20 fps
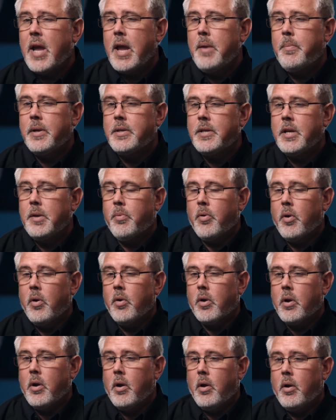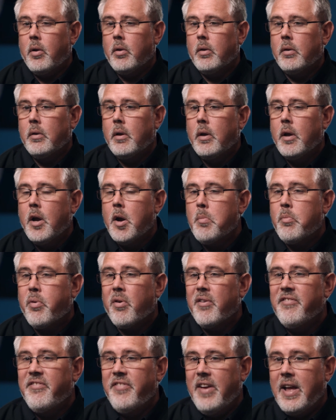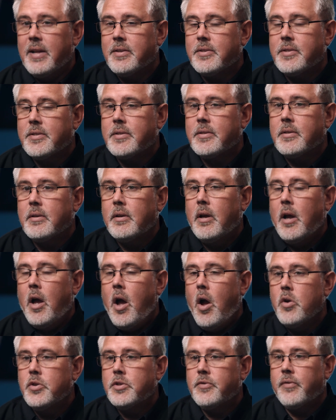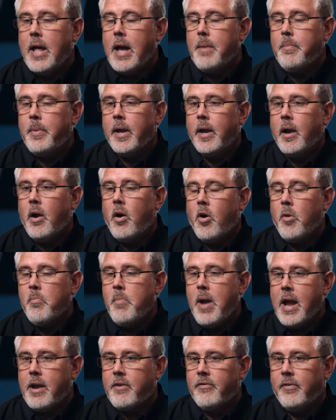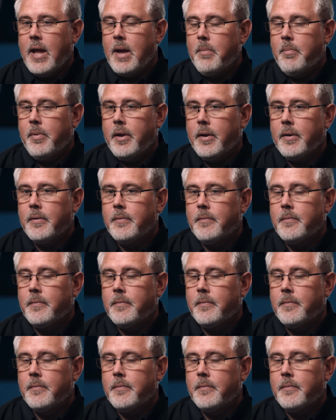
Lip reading: APT protocol prevents host flapping or MAC flapping.